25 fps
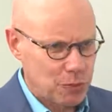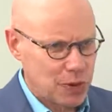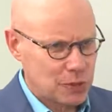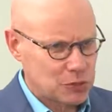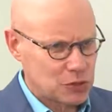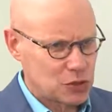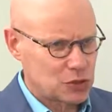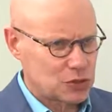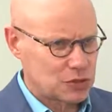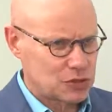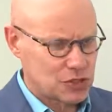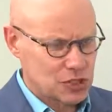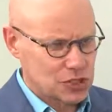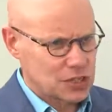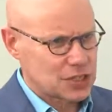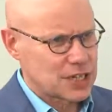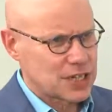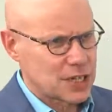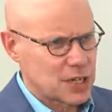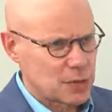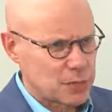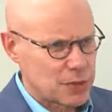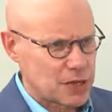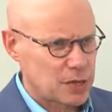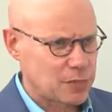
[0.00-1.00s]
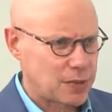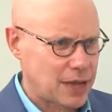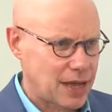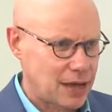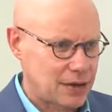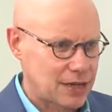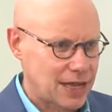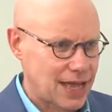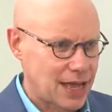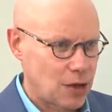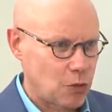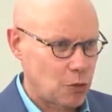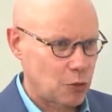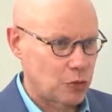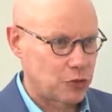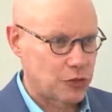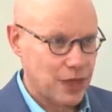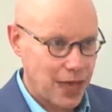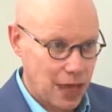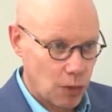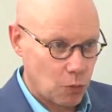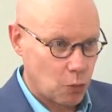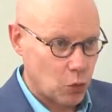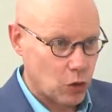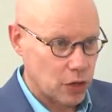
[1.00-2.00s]
Perhaps just a little bit about how
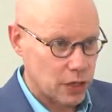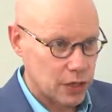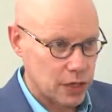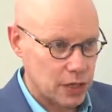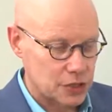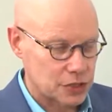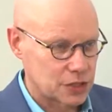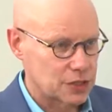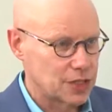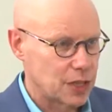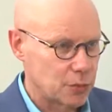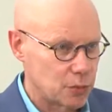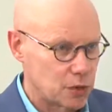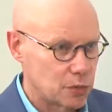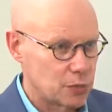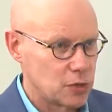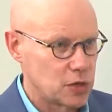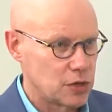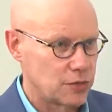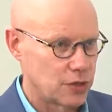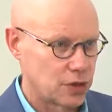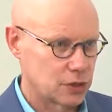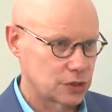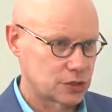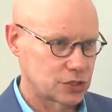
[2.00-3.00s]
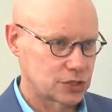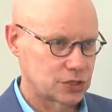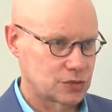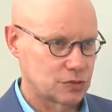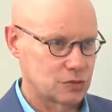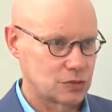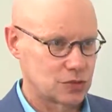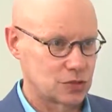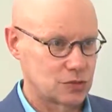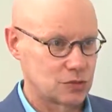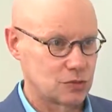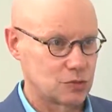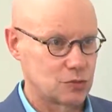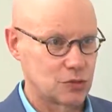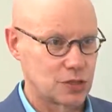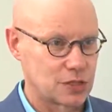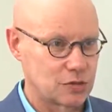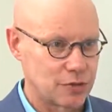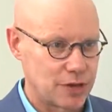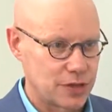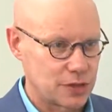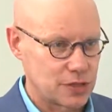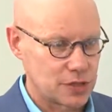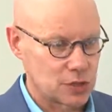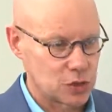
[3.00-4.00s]
that works, and then we'll move on to the
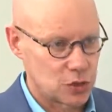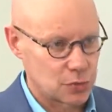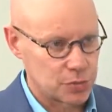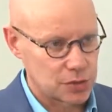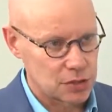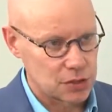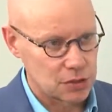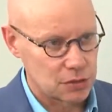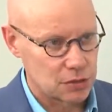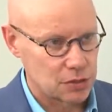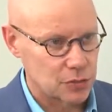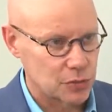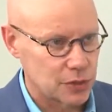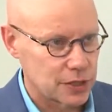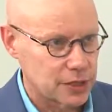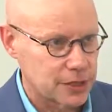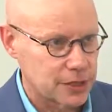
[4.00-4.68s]
great things you've been doing with